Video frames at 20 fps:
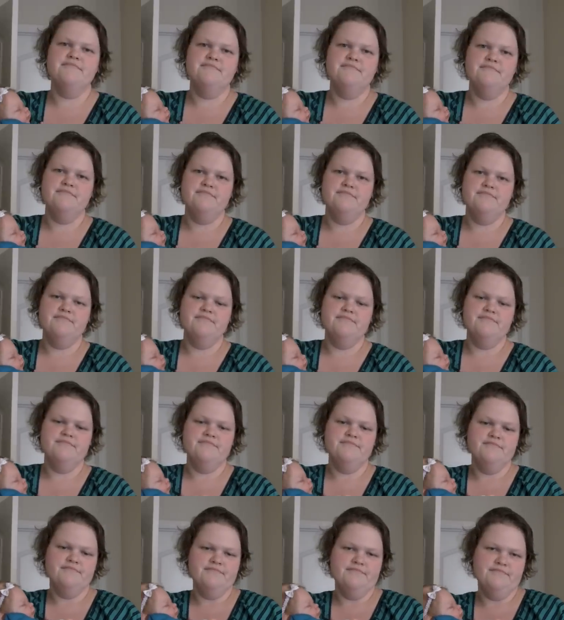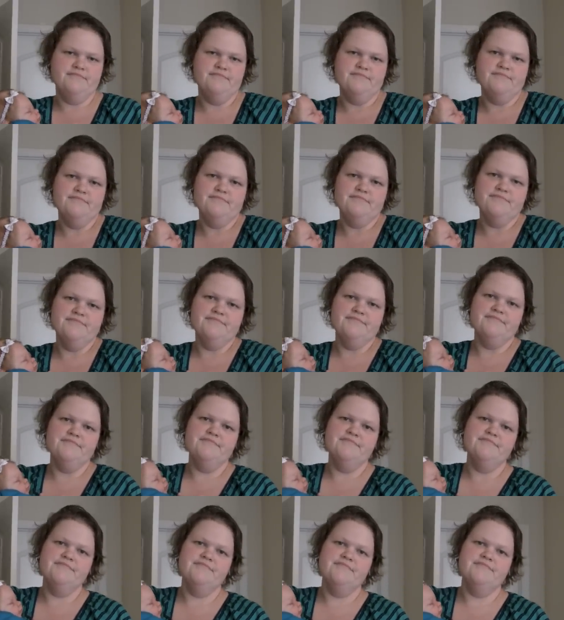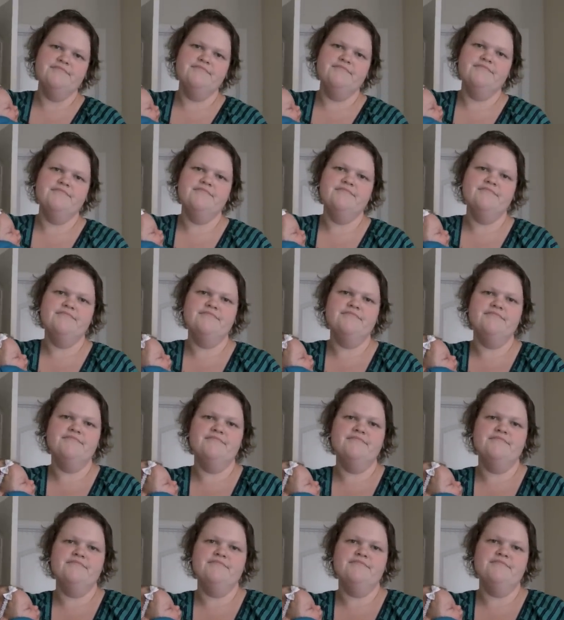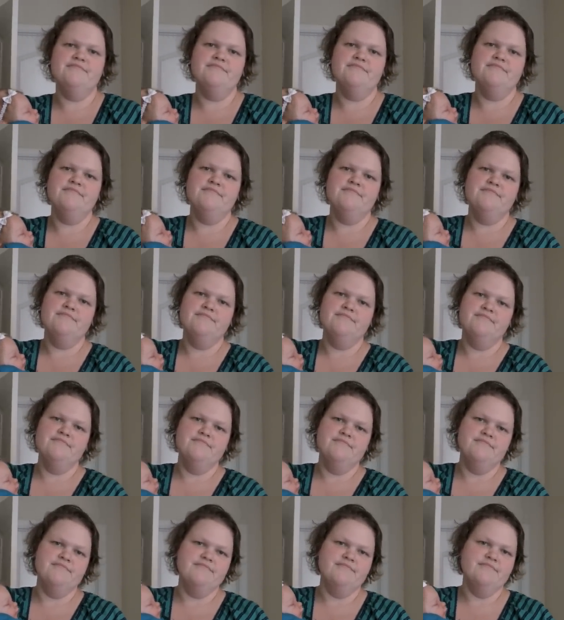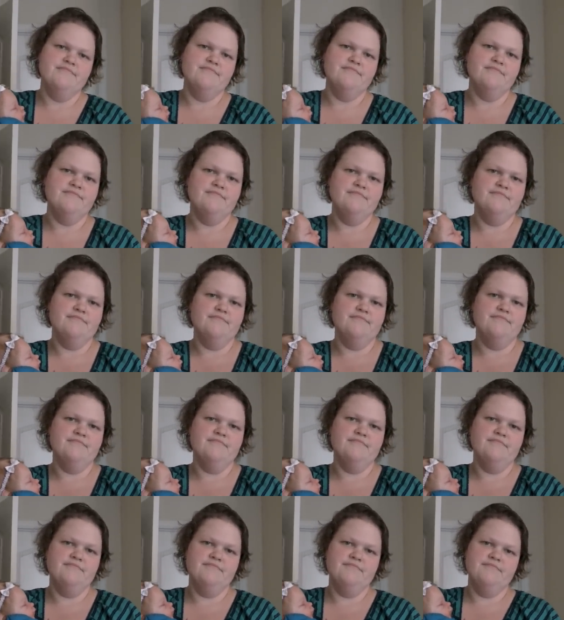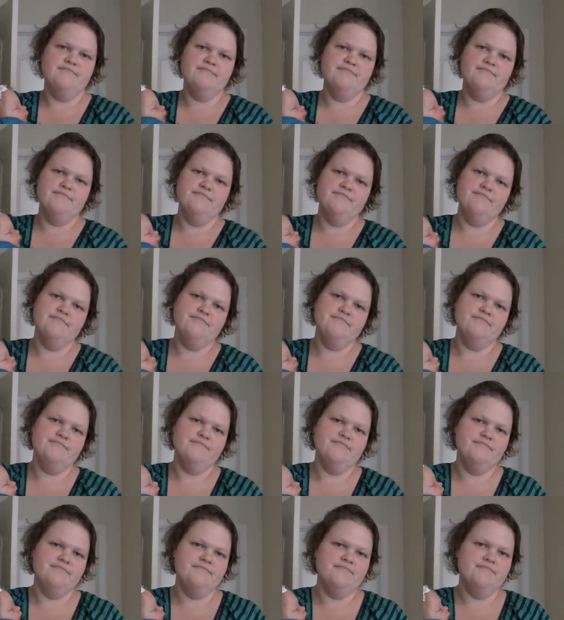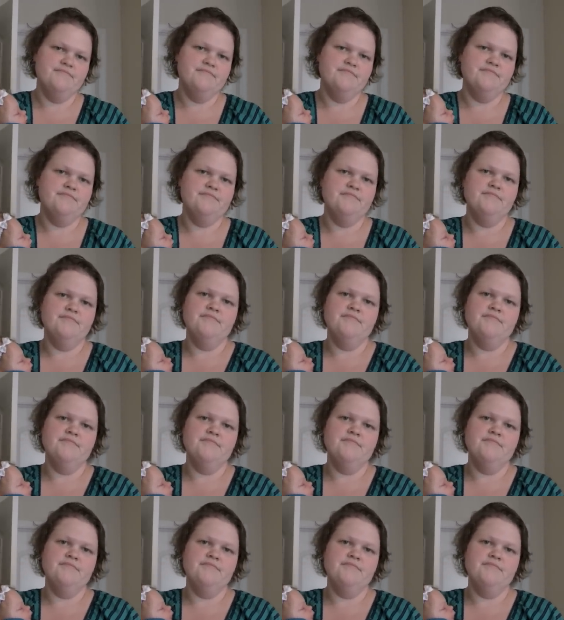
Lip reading: Nothing is said.